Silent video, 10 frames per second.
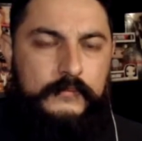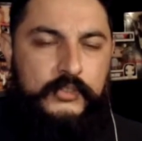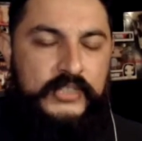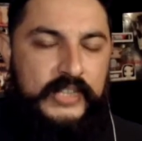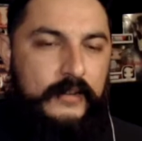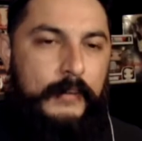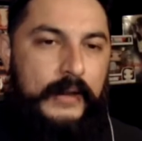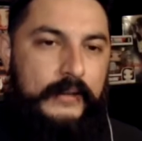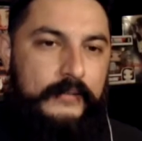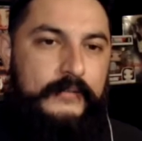to say
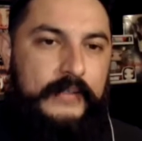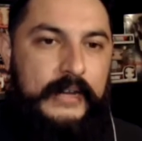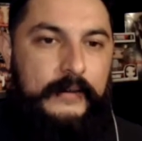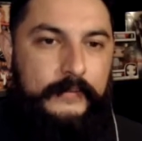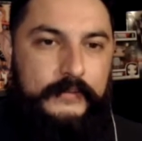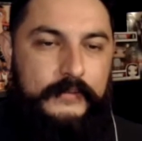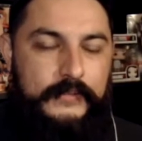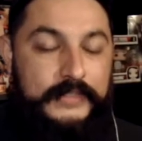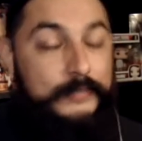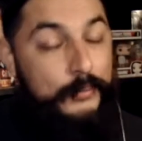goodbye to her. Yeah.
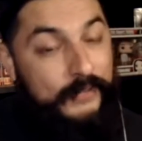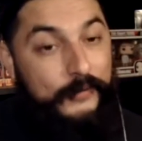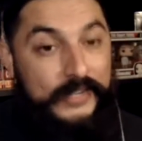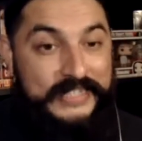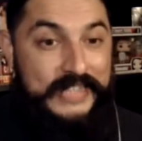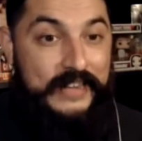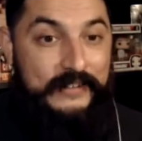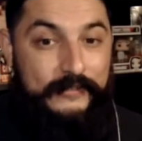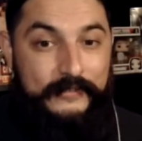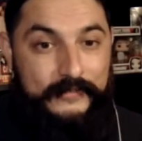It's pretty fucking sad, dude.